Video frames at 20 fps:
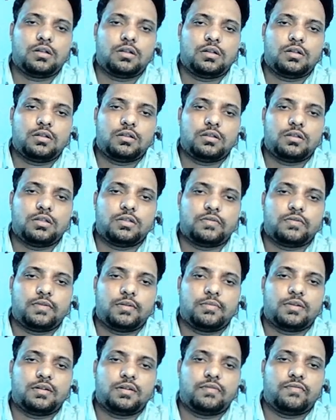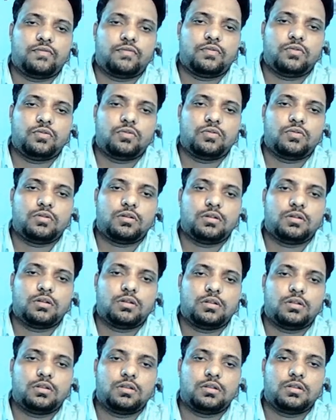This will become 4,
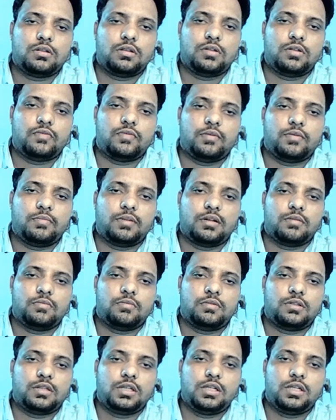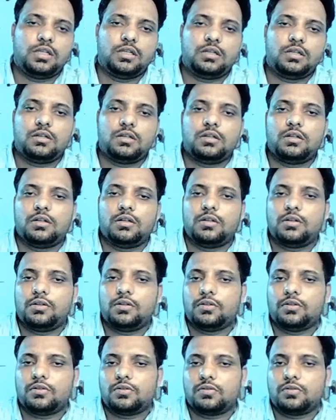this will become 3,
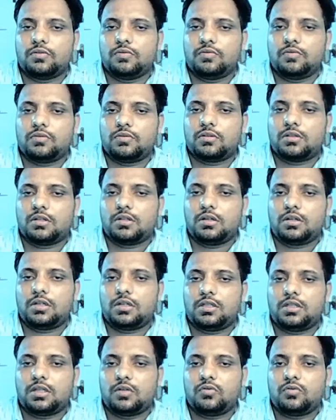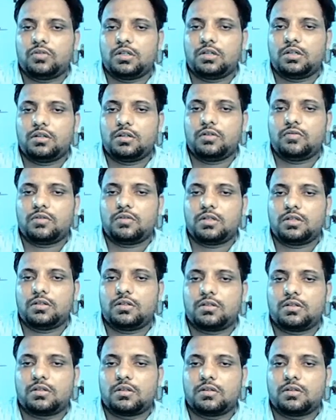so 30,000 newtons.